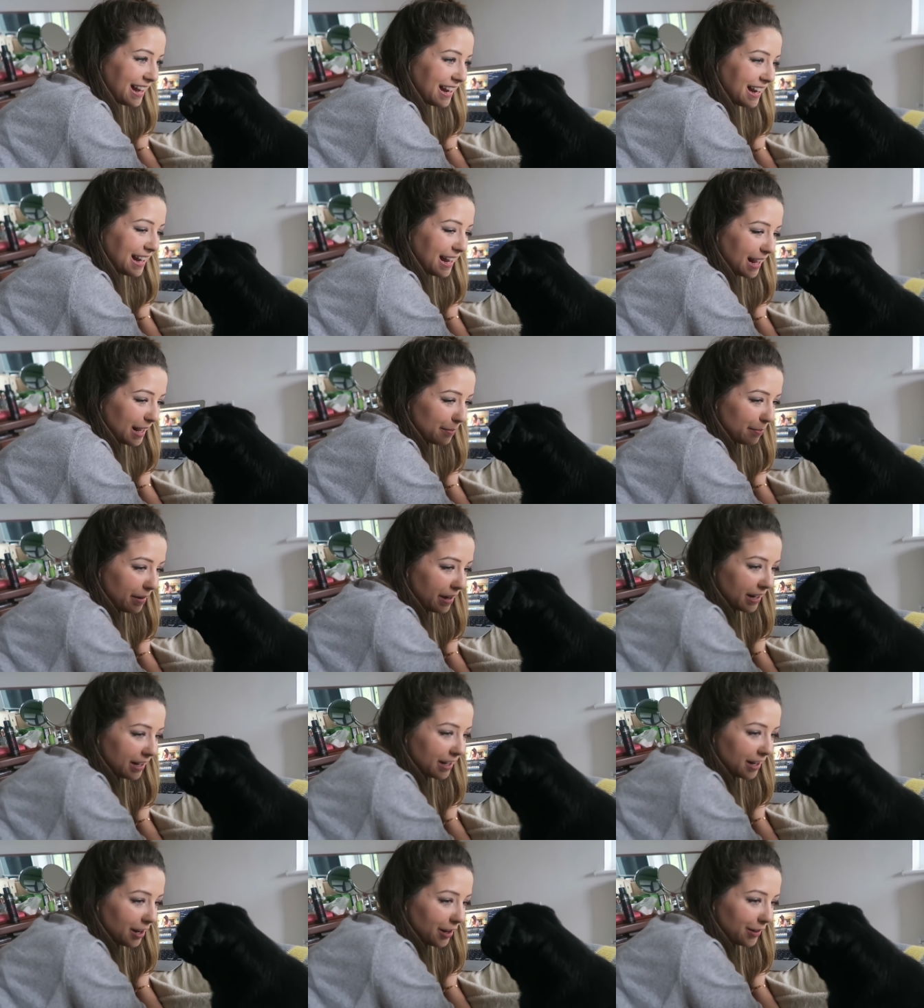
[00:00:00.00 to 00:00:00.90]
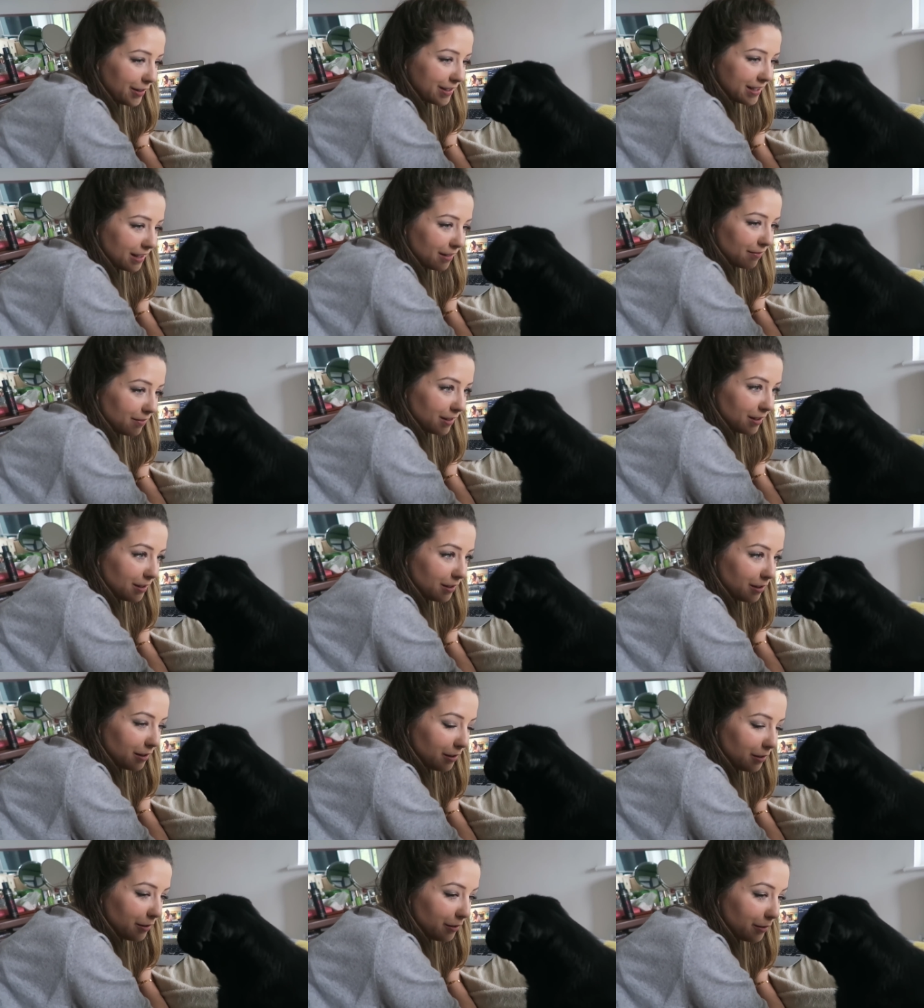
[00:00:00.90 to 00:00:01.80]
Lick my nose if
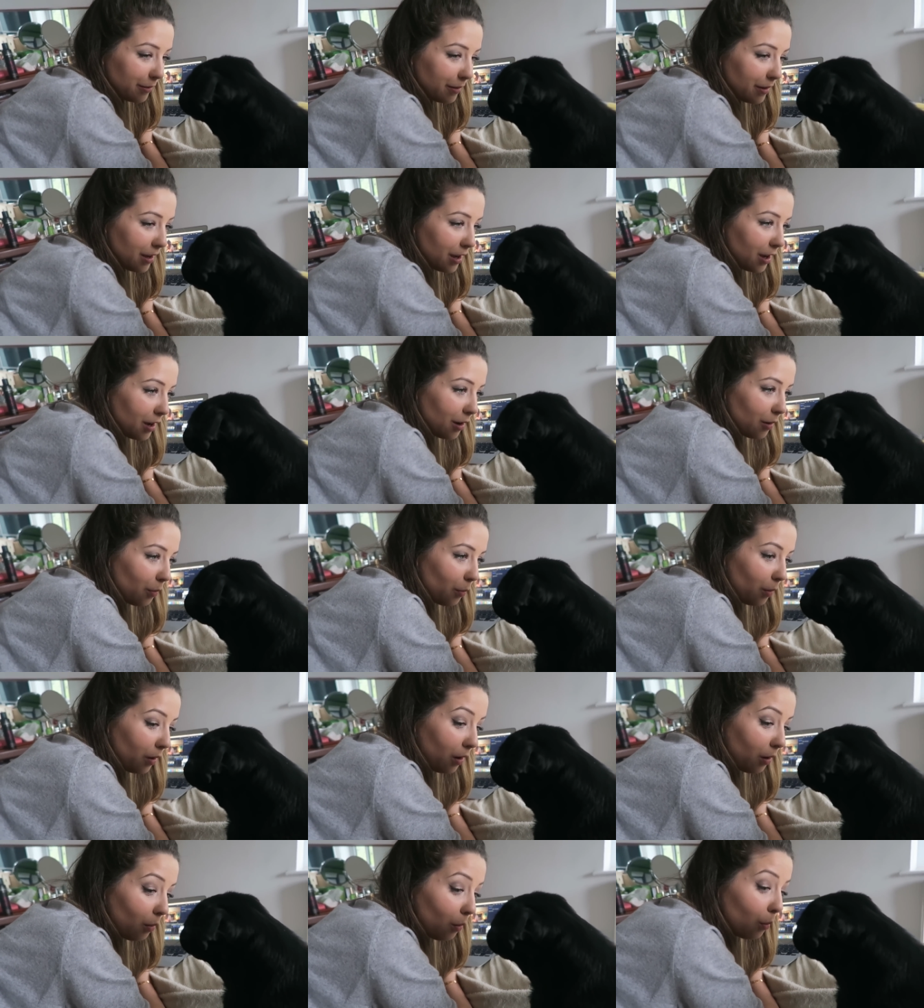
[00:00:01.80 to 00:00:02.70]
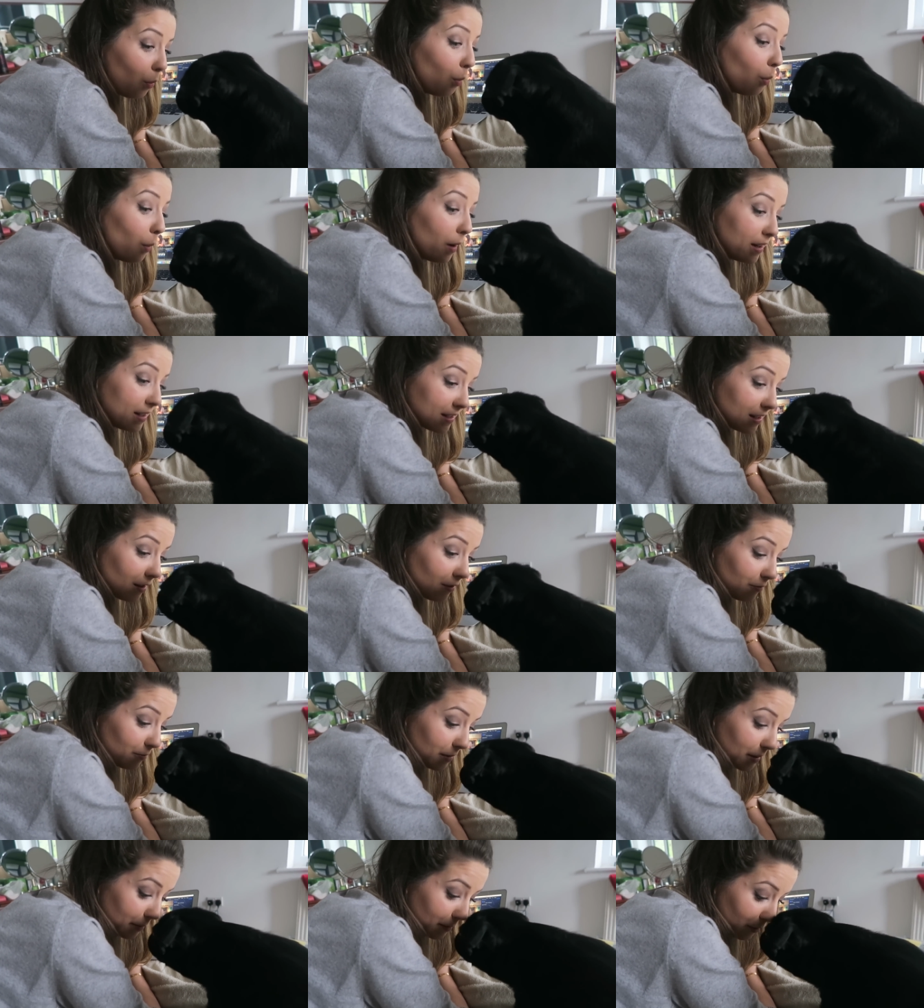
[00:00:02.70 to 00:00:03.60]
you will always
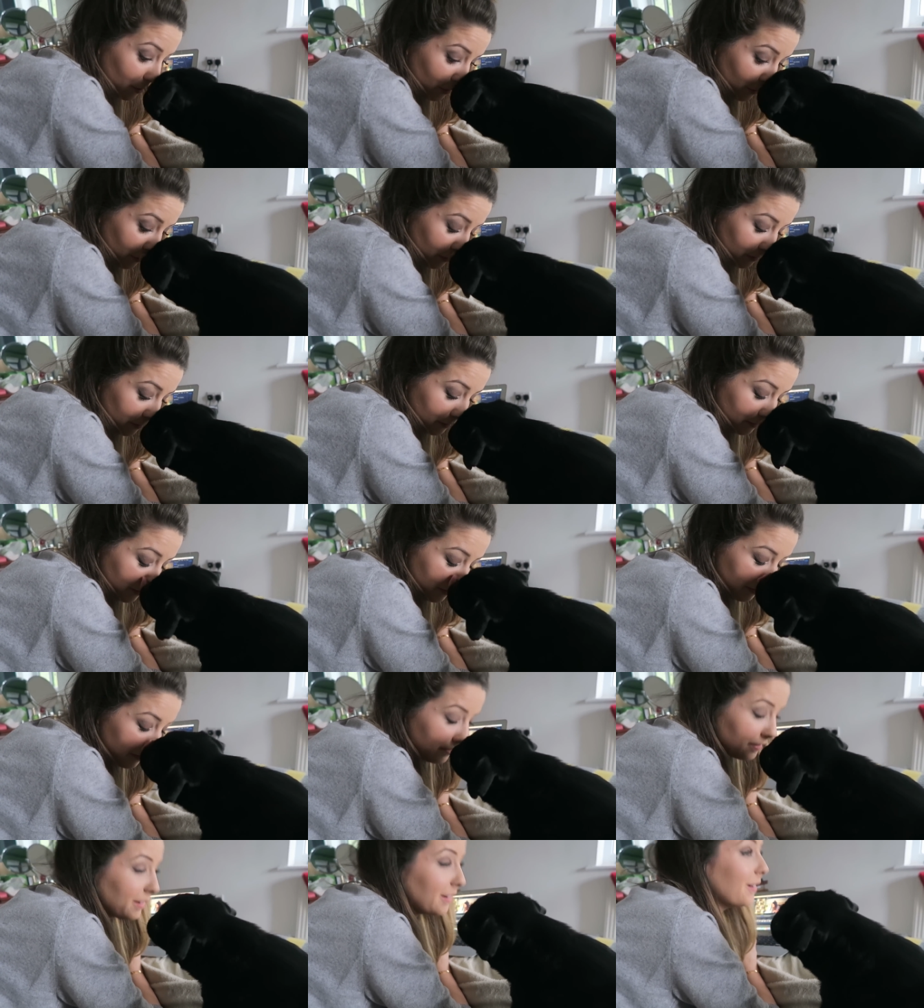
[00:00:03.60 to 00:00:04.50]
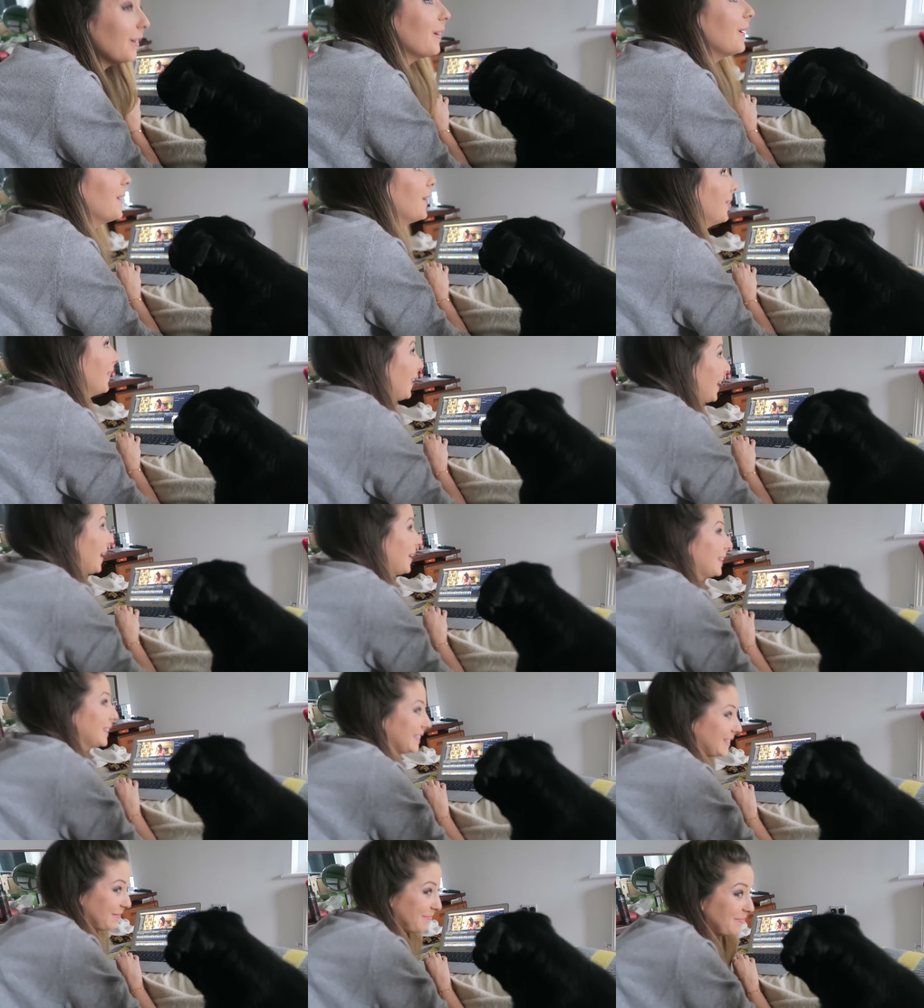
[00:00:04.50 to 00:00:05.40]
love me more.
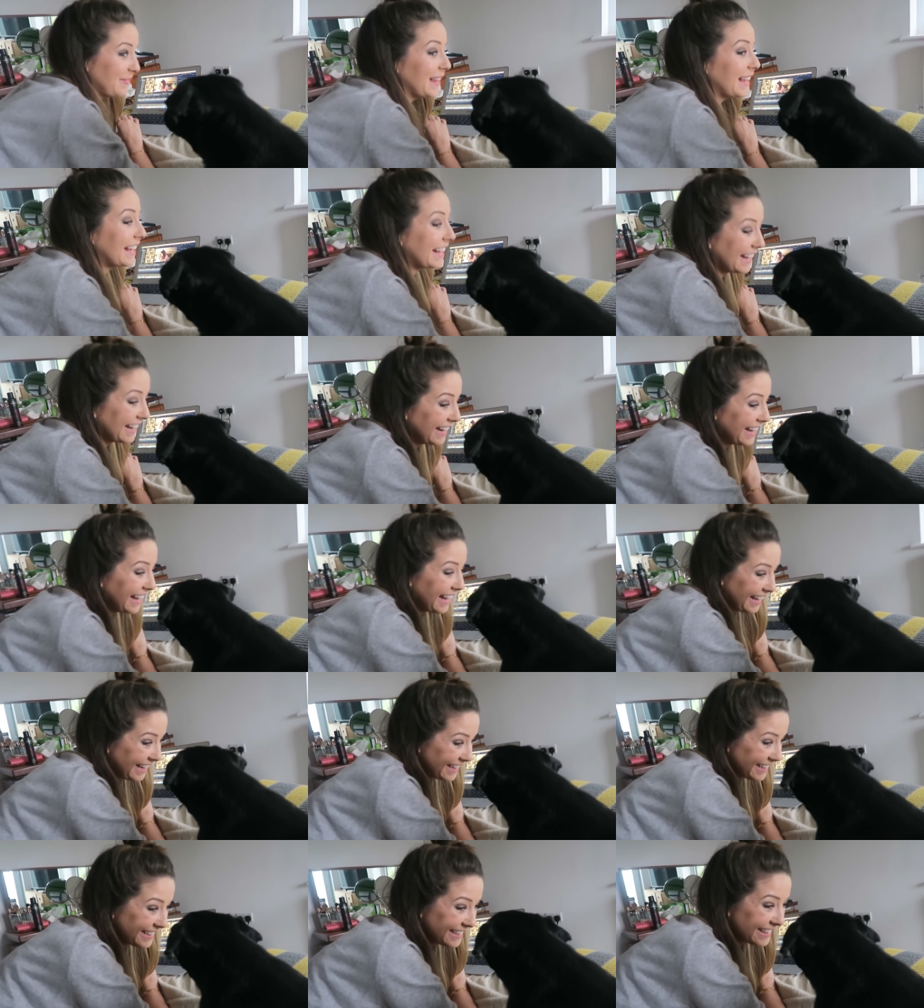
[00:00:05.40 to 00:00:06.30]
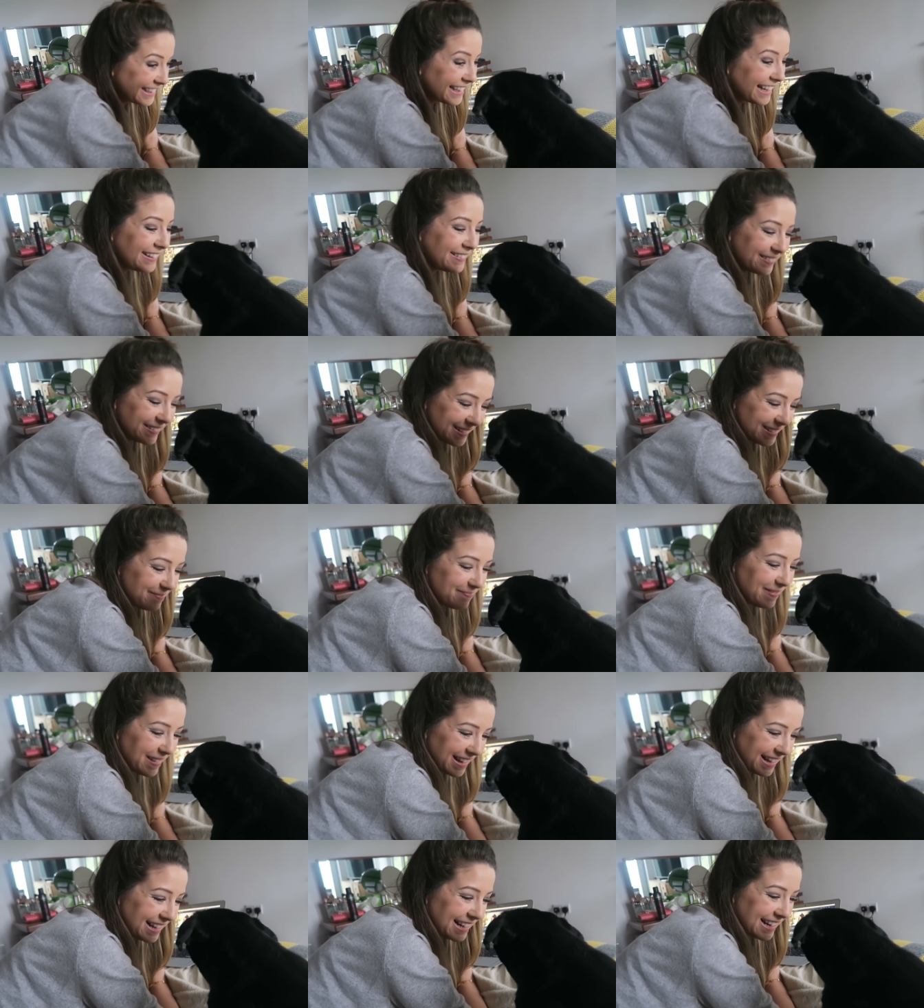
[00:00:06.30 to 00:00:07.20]
Oh, big legs. That was
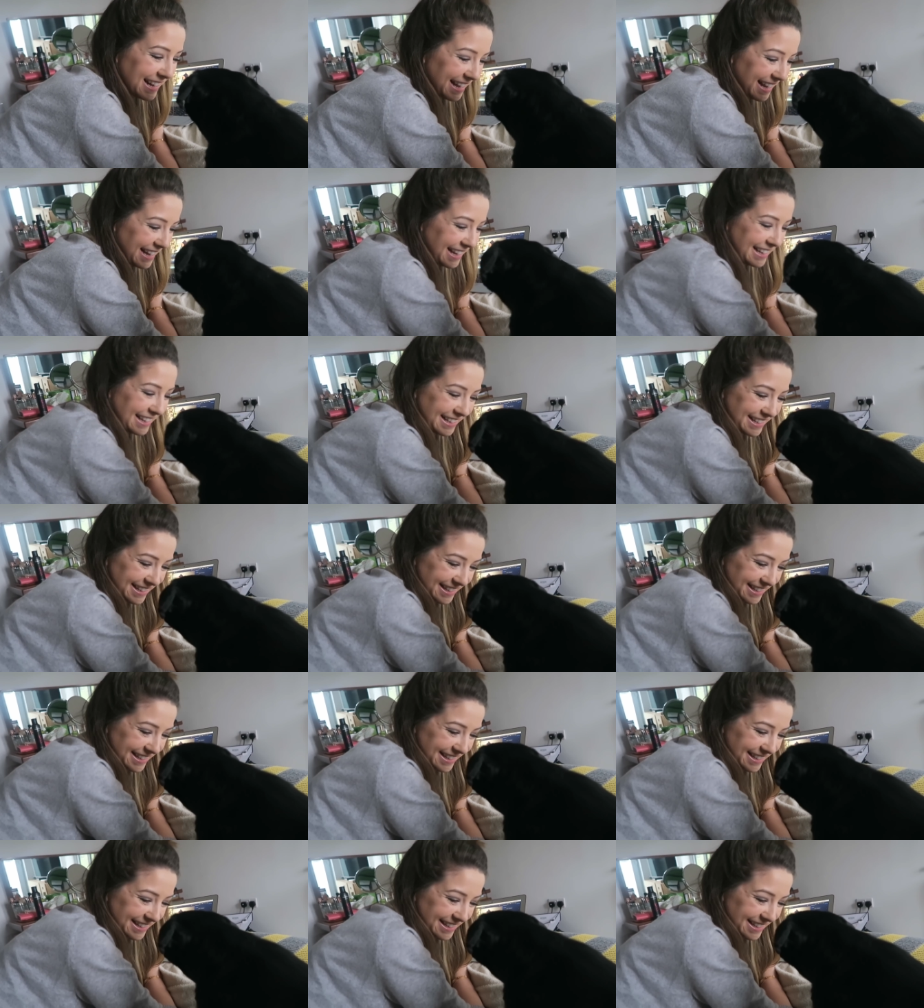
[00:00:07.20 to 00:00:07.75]
big legs.